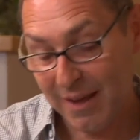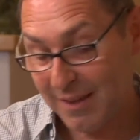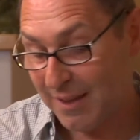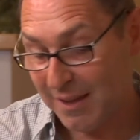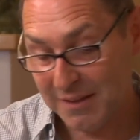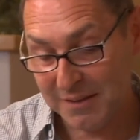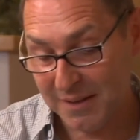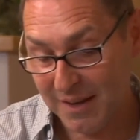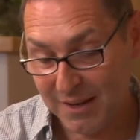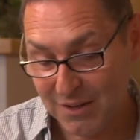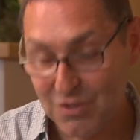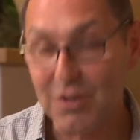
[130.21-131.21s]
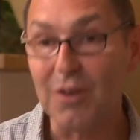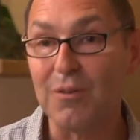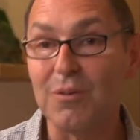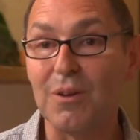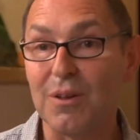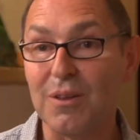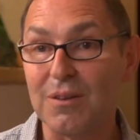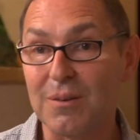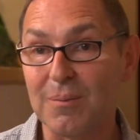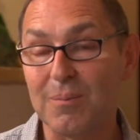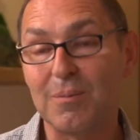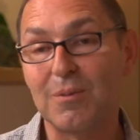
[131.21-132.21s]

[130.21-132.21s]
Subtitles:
And there is an energy of, and